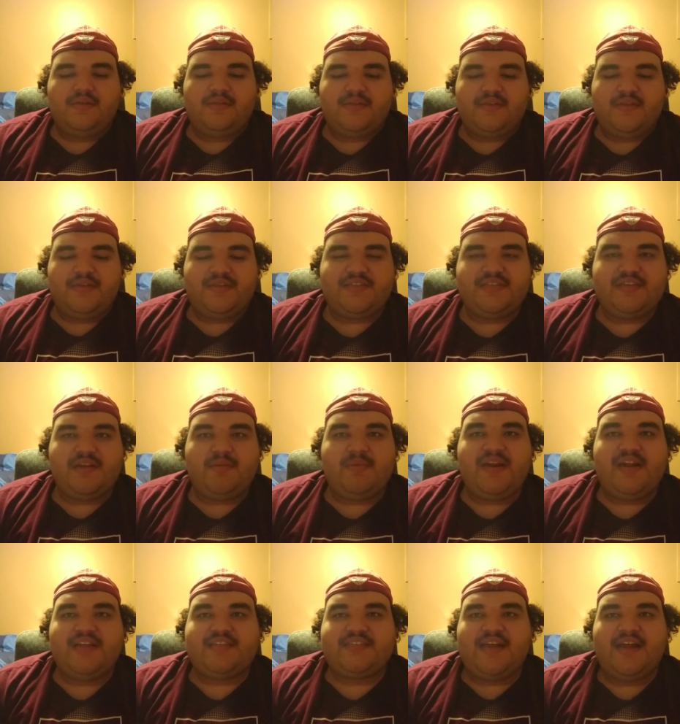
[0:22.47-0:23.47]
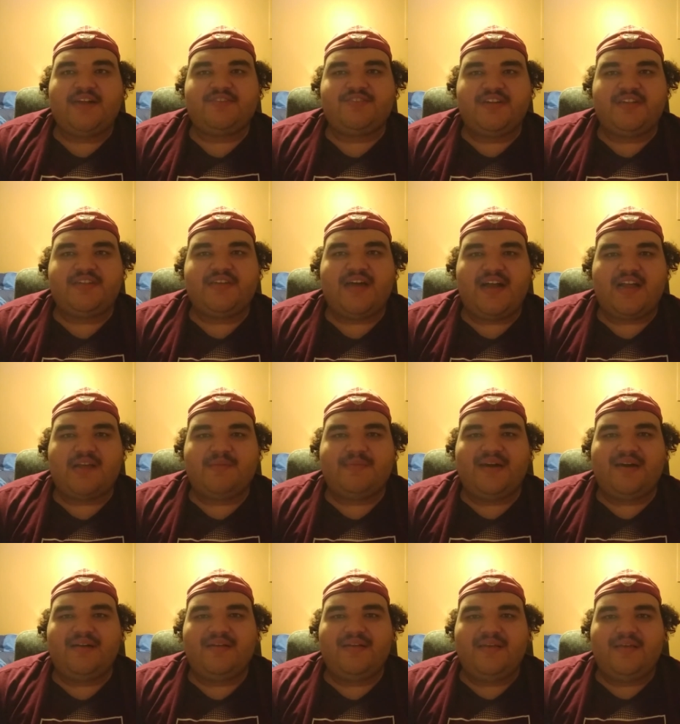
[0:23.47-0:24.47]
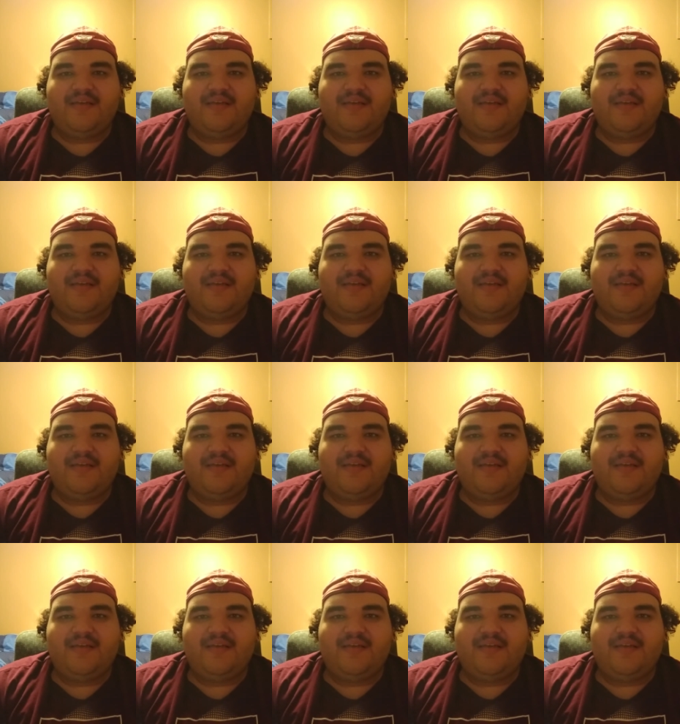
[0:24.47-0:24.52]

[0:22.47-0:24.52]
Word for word: This is going to be an exciting trade to talk about.